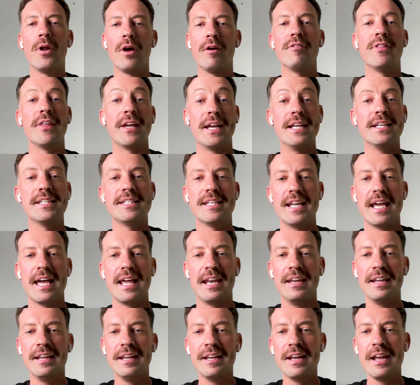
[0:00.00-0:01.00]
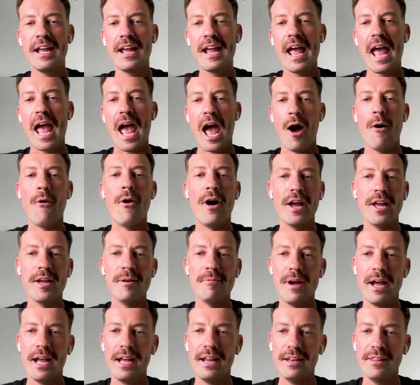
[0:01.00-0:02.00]
all over the internet. How are
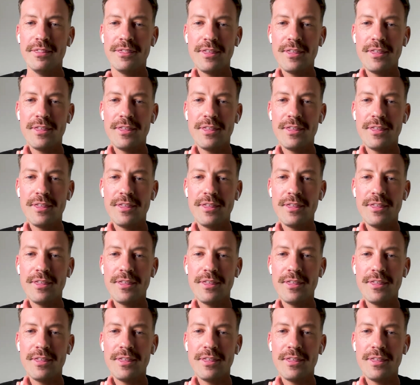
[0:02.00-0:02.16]
you, mate?